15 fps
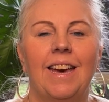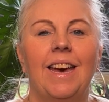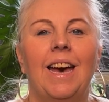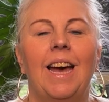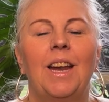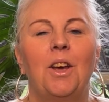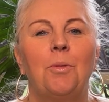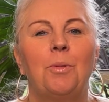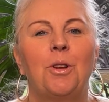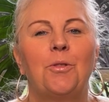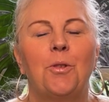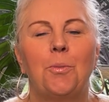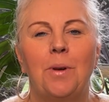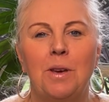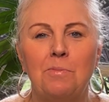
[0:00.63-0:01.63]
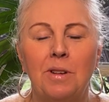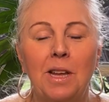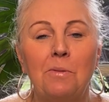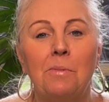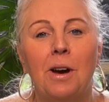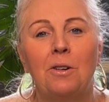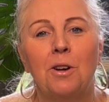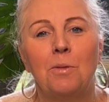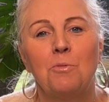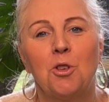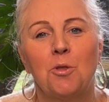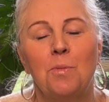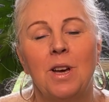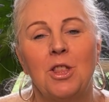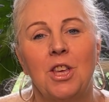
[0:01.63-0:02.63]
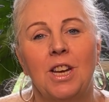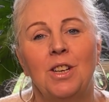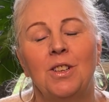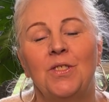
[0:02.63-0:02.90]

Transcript: Hello beautiful people and welcome to my channel.